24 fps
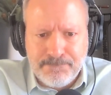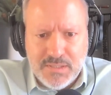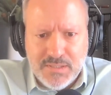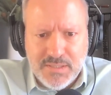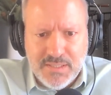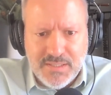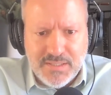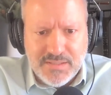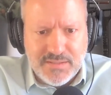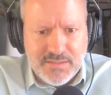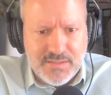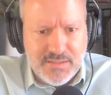
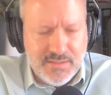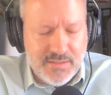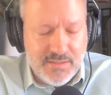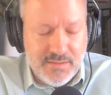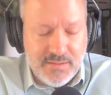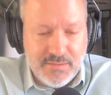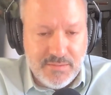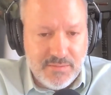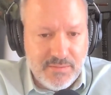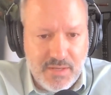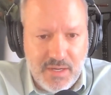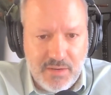And it's
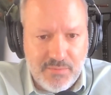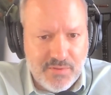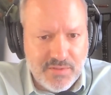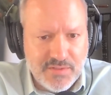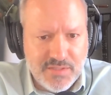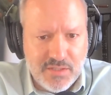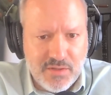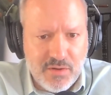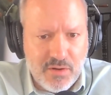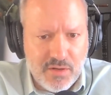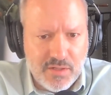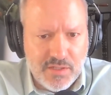
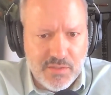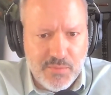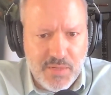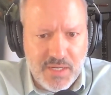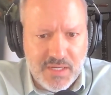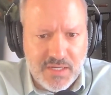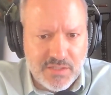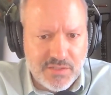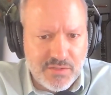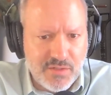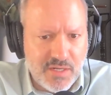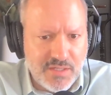obviously hard to
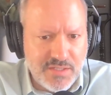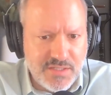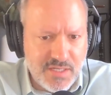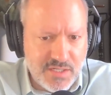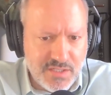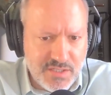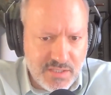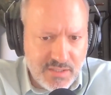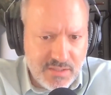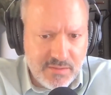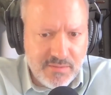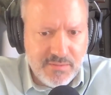make a
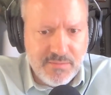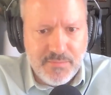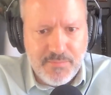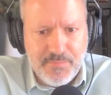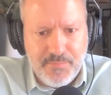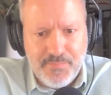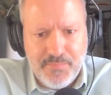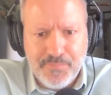transition